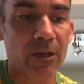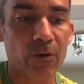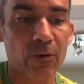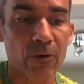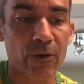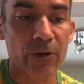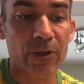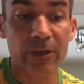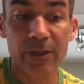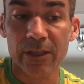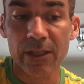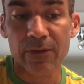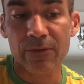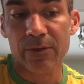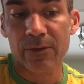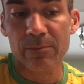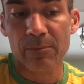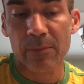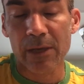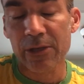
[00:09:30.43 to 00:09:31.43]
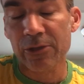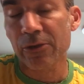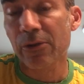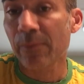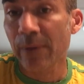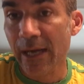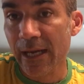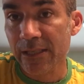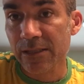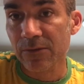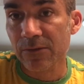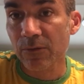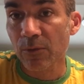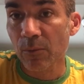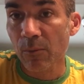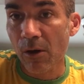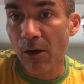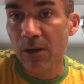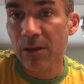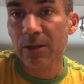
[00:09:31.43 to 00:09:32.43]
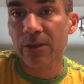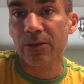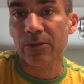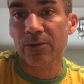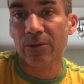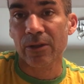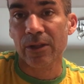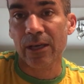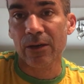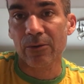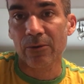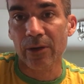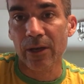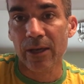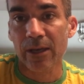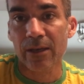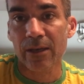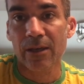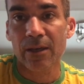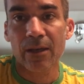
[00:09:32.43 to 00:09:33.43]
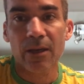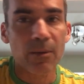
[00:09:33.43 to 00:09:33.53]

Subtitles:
or you can even measure the mass of a molecule that way,